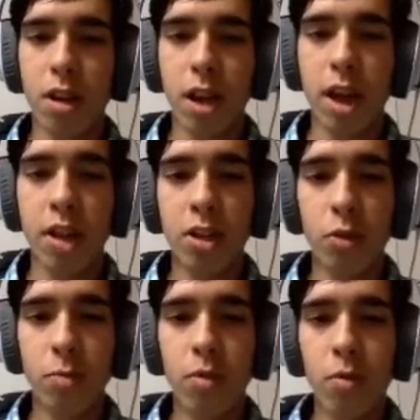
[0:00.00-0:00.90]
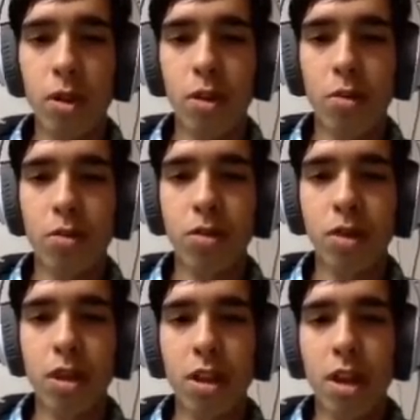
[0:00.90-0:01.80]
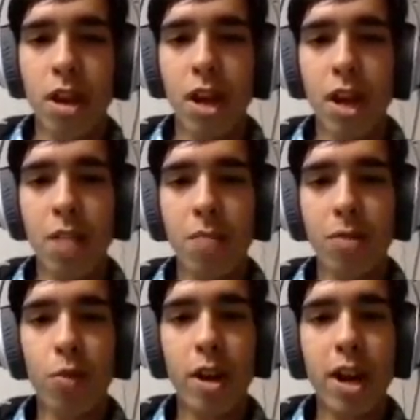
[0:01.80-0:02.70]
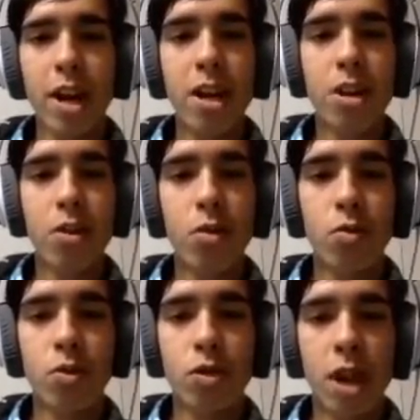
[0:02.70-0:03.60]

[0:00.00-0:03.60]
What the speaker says: And so we put one of those in between those